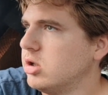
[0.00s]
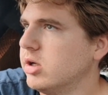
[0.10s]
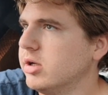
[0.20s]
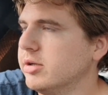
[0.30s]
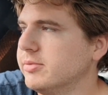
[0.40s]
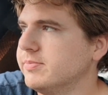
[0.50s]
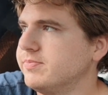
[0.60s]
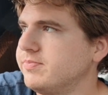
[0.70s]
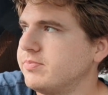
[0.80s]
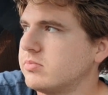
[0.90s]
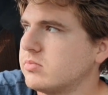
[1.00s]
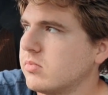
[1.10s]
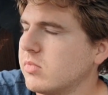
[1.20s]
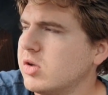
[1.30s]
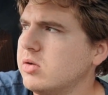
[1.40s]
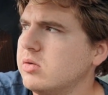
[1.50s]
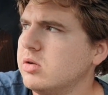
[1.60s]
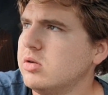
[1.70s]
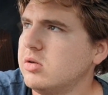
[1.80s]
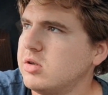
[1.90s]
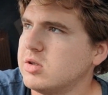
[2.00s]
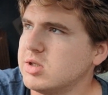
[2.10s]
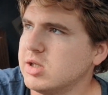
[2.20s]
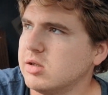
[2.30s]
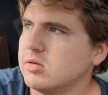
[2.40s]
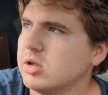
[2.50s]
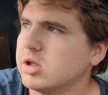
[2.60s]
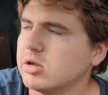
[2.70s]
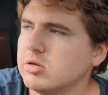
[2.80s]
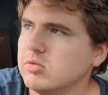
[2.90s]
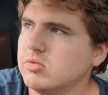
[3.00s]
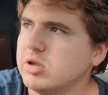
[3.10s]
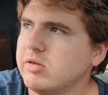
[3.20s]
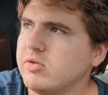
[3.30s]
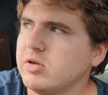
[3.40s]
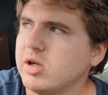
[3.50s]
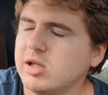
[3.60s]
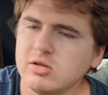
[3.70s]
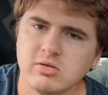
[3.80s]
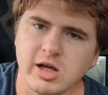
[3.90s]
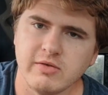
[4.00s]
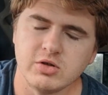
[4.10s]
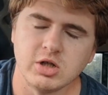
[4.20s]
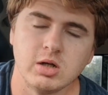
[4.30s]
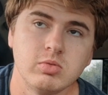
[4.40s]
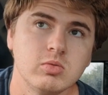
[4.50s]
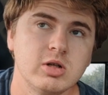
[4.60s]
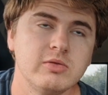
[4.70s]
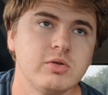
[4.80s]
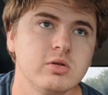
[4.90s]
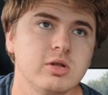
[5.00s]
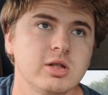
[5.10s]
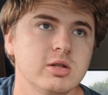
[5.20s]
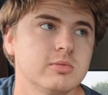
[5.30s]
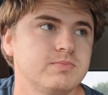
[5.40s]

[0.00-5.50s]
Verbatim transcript: Um, dude, you don't understand. Like, whenever I don't have a job or whatever, like,